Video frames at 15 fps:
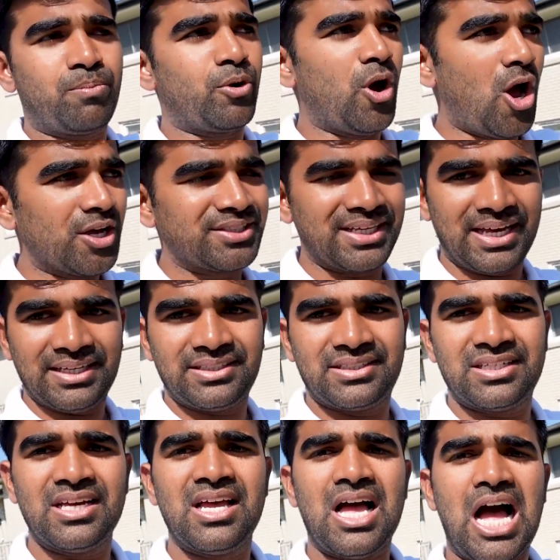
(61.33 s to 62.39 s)

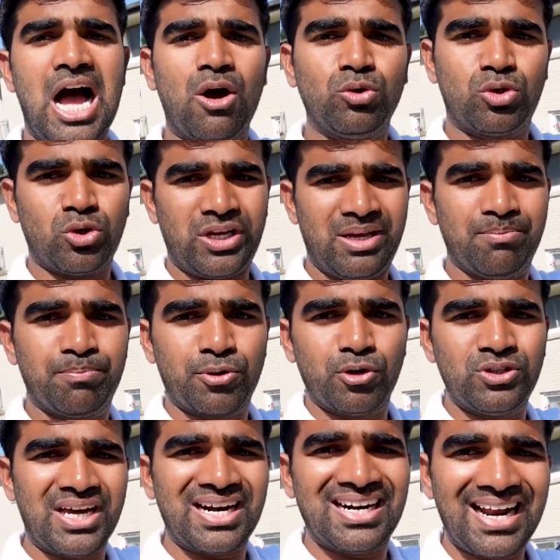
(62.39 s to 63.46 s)
process how to
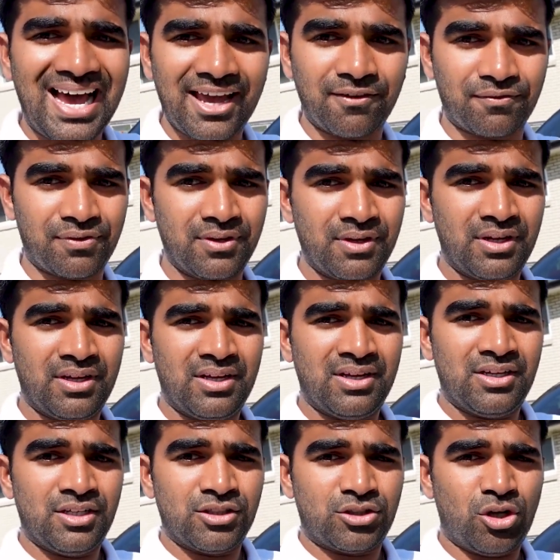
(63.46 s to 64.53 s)
improve their life
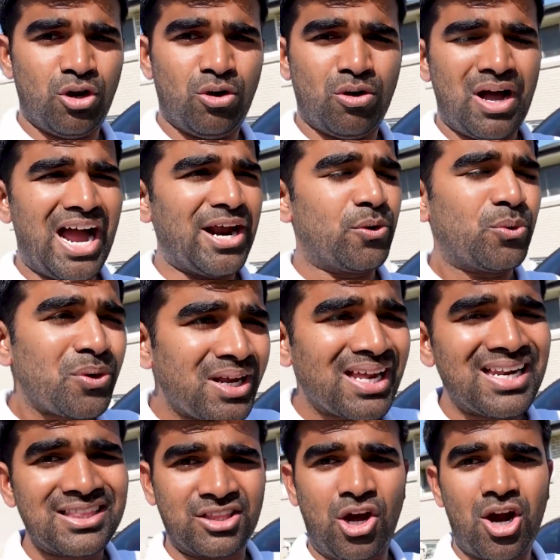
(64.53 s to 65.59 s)
so i
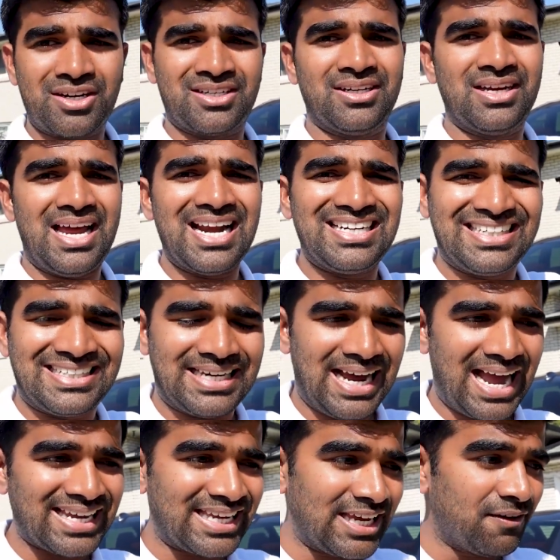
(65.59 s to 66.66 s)
really thought
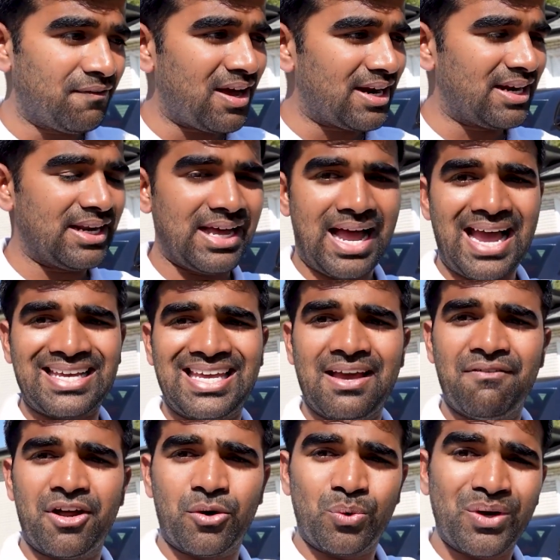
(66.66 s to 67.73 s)
i gave a i
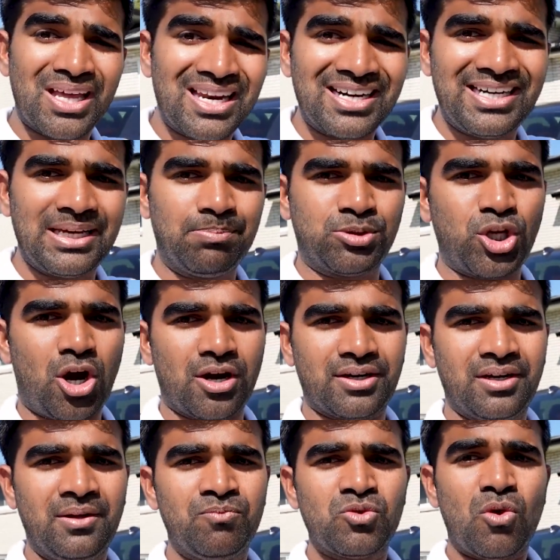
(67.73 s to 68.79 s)
gave a really deep thought
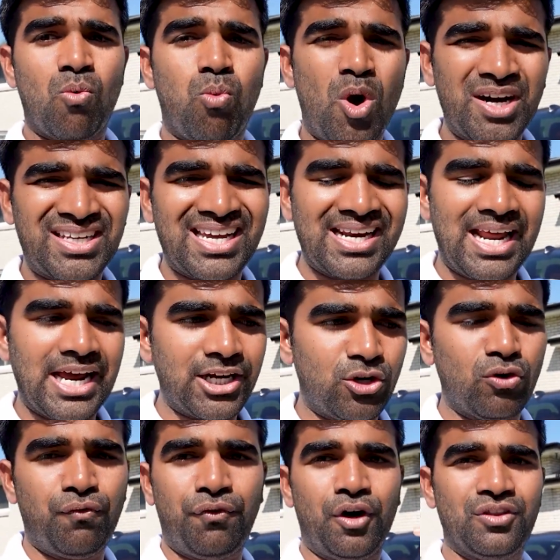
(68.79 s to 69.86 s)
what can i
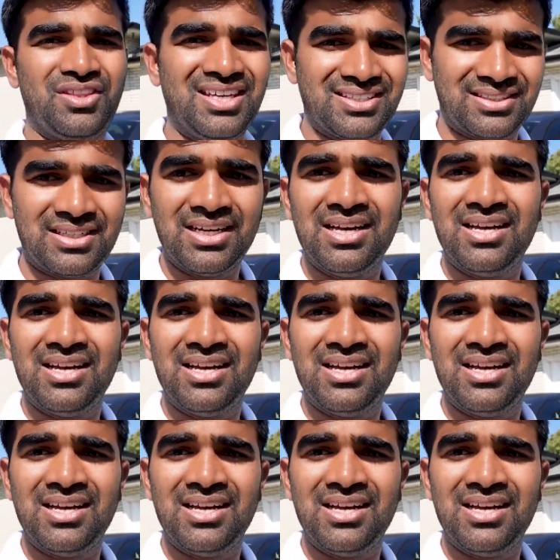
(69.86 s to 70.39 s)
do for this